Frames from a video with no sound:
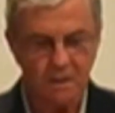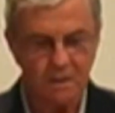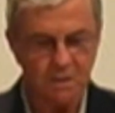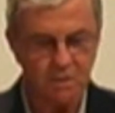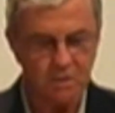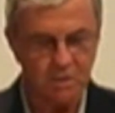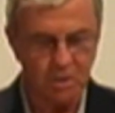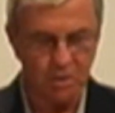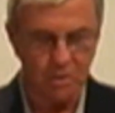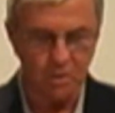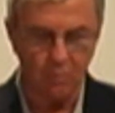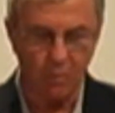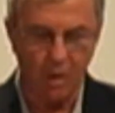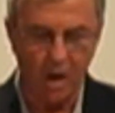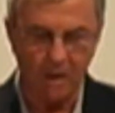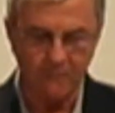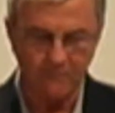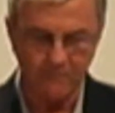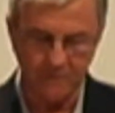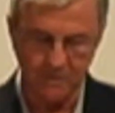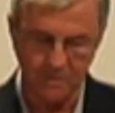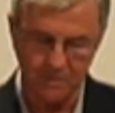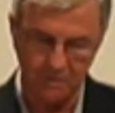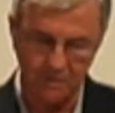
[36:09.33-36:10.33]
2
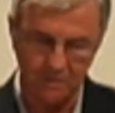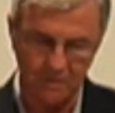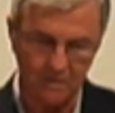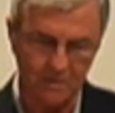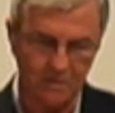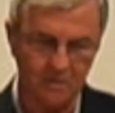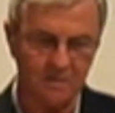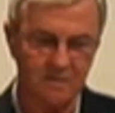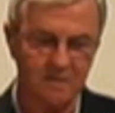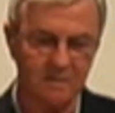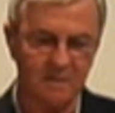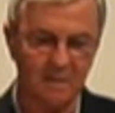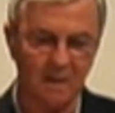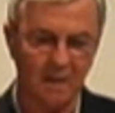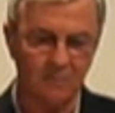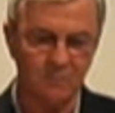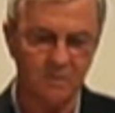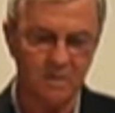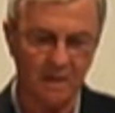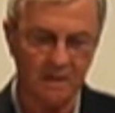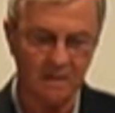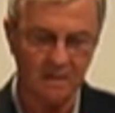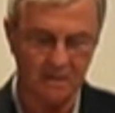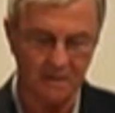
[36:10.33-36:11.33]
officers
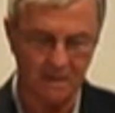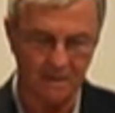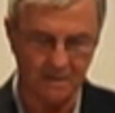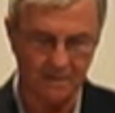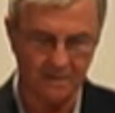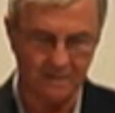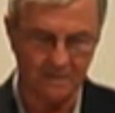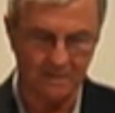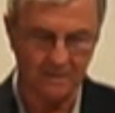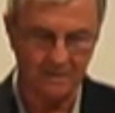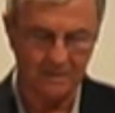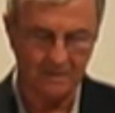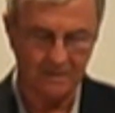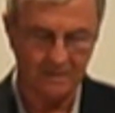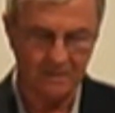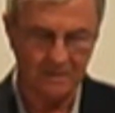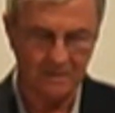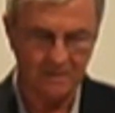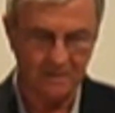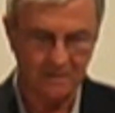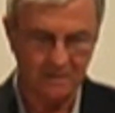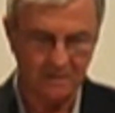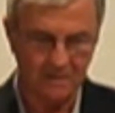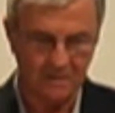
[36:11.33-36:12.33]
objected.
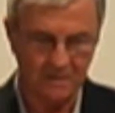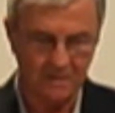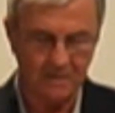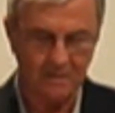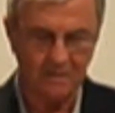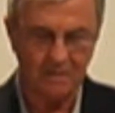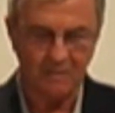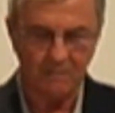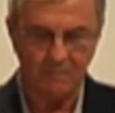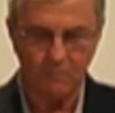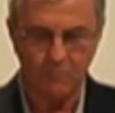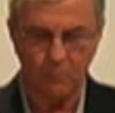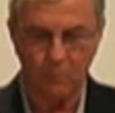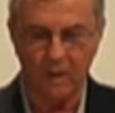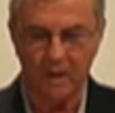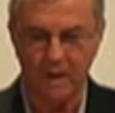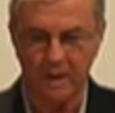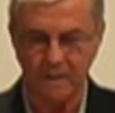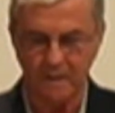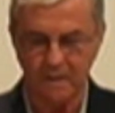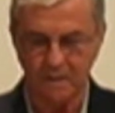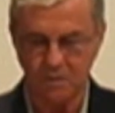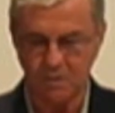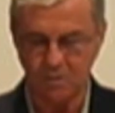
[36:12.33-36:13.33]

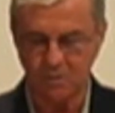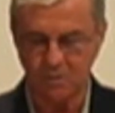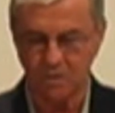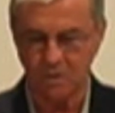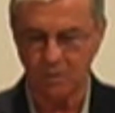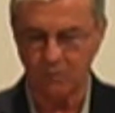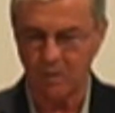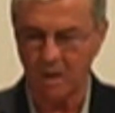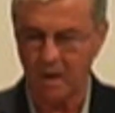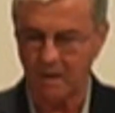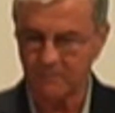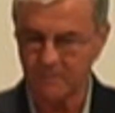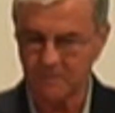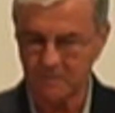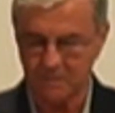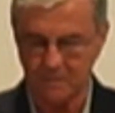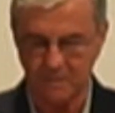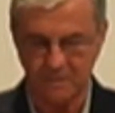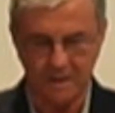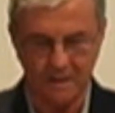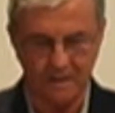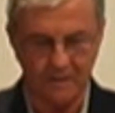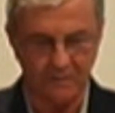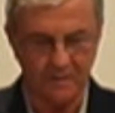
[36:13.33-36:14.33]
One, a junior officer
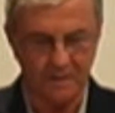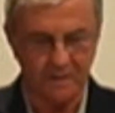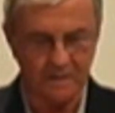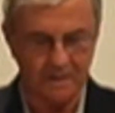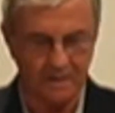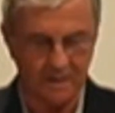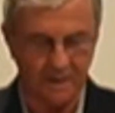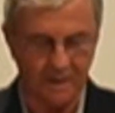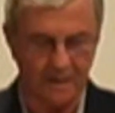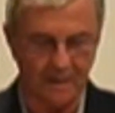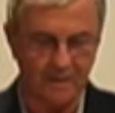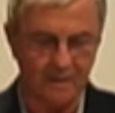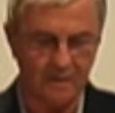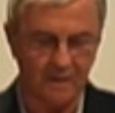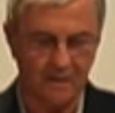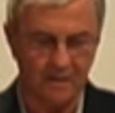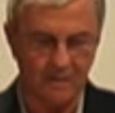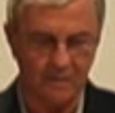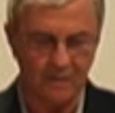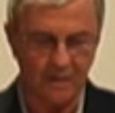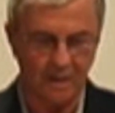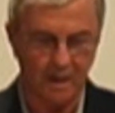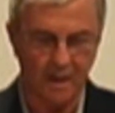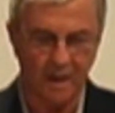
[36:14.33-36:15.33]
down at the end
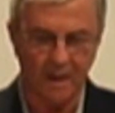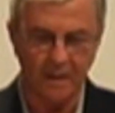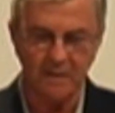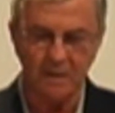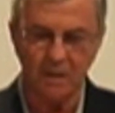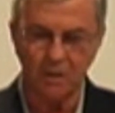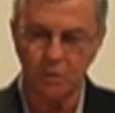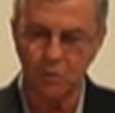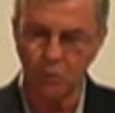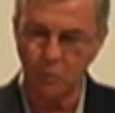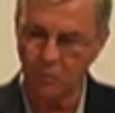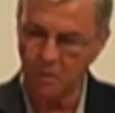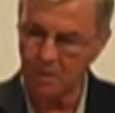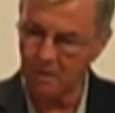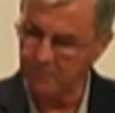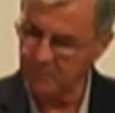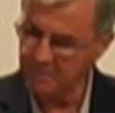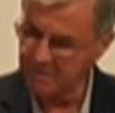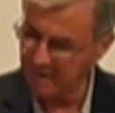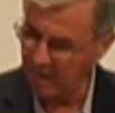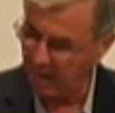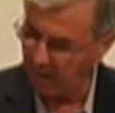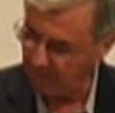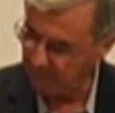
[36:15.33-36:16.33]
there, and the Duke
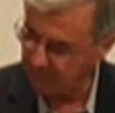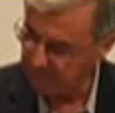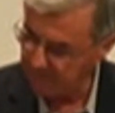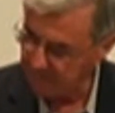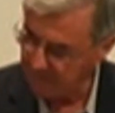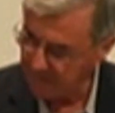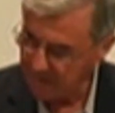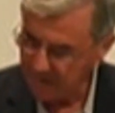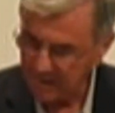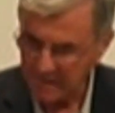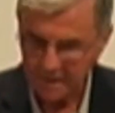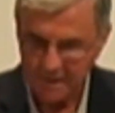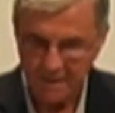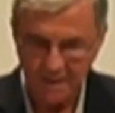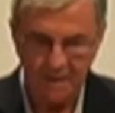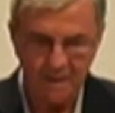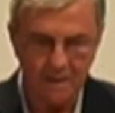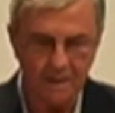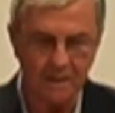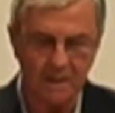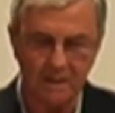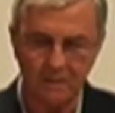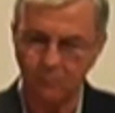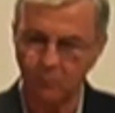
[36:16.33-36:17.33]
himself.
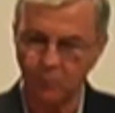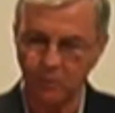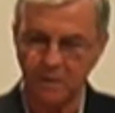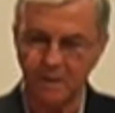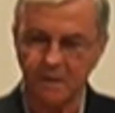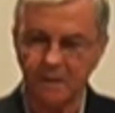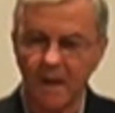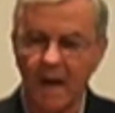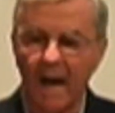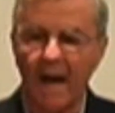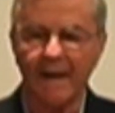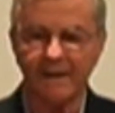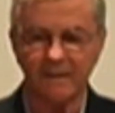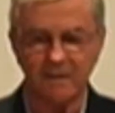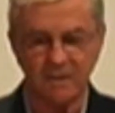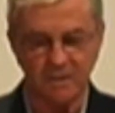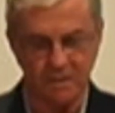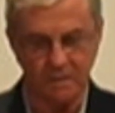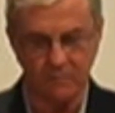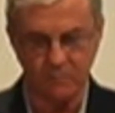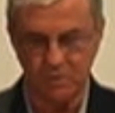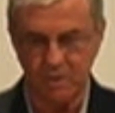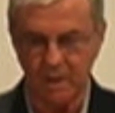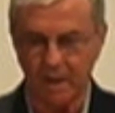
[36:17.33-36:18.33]
He would not
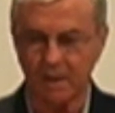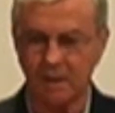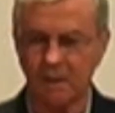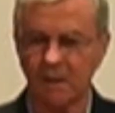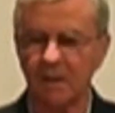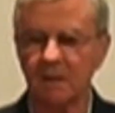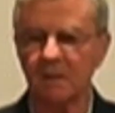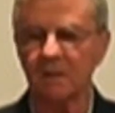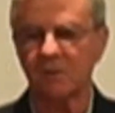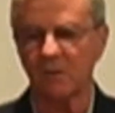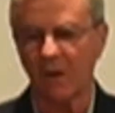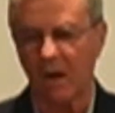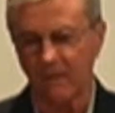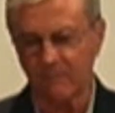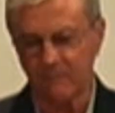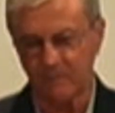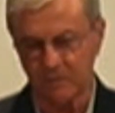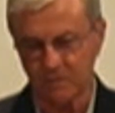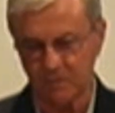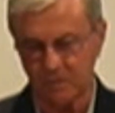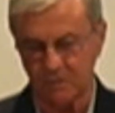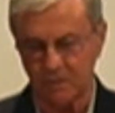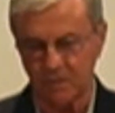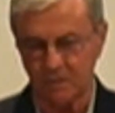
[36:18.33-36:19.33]
subject his
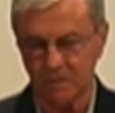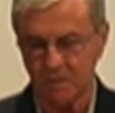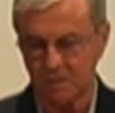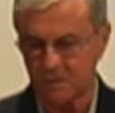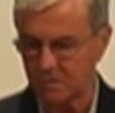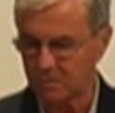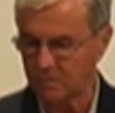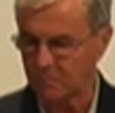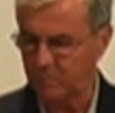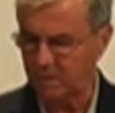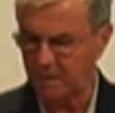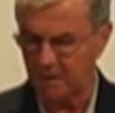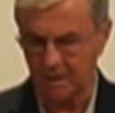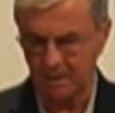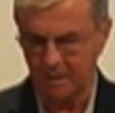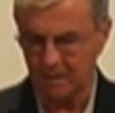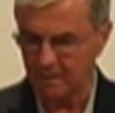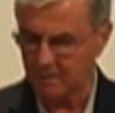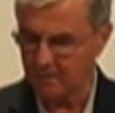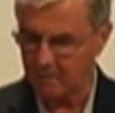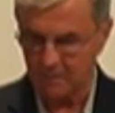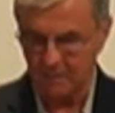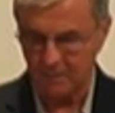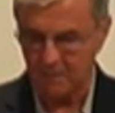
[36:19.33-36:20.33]
officers to
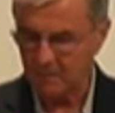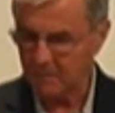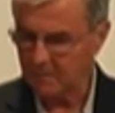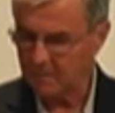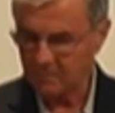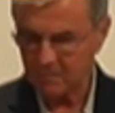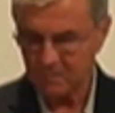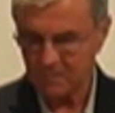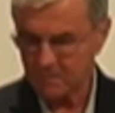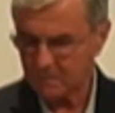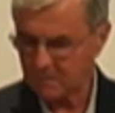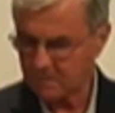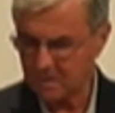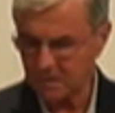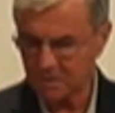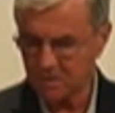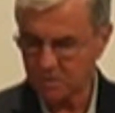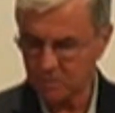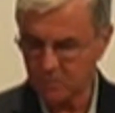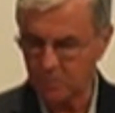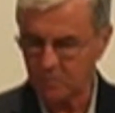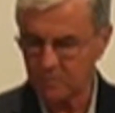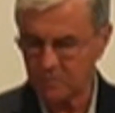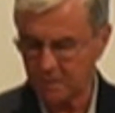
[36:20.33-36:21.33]
being such
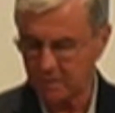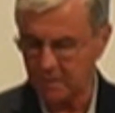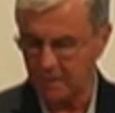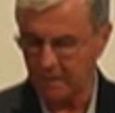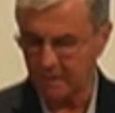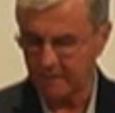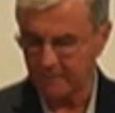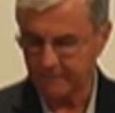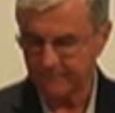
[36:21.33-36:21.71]
scrutiny.